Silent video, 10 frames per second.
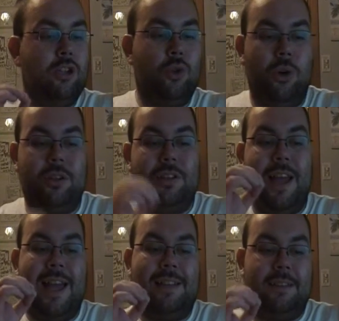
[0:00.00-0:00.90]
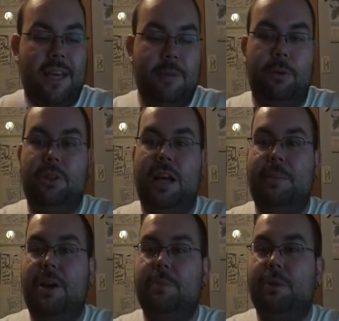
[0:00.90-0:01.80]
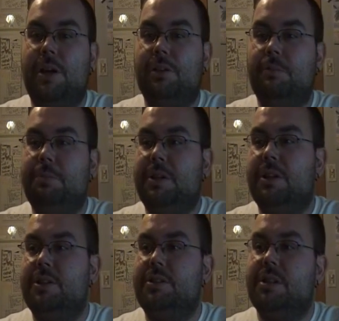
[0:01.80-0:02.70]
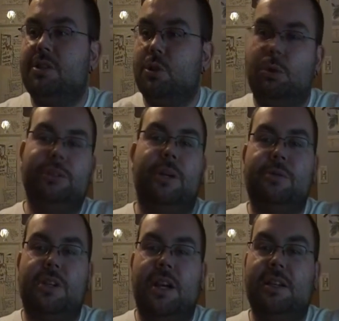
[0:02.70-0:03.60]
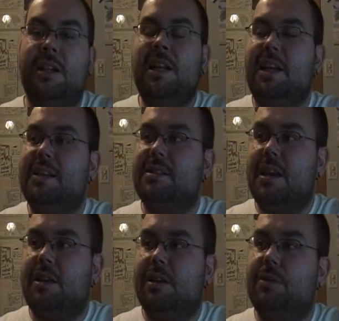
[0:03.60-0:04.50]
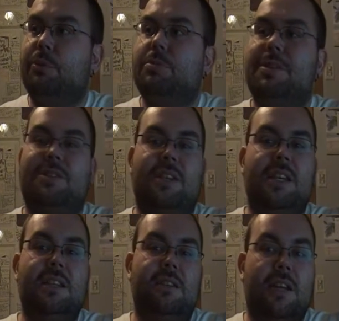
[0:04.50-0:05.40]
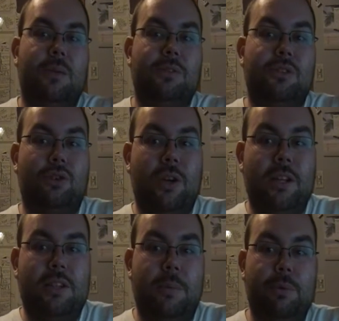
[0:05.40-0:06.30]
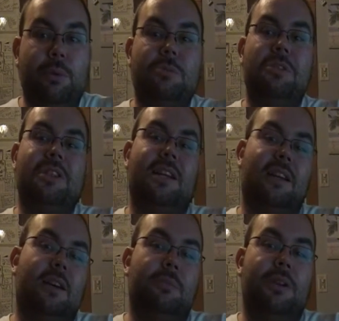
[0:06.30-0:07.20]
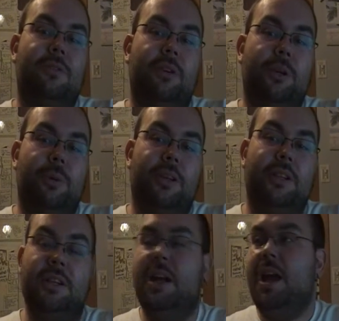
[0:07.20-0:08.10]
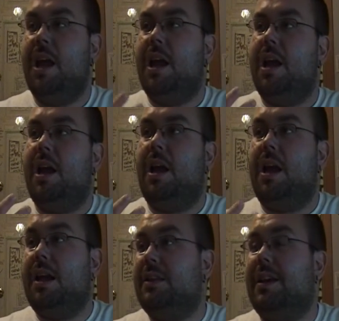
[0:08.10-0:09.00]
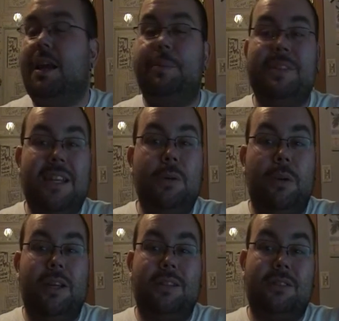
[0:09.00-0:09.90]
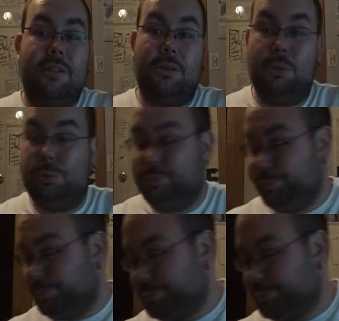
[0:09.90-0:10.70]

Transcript: Jordan and Gable. I'm out of breath because it's cold outside. It's Canada, which means the heat in the house is cranked up, which means I get out of breath very quickly. And that happens anyway, so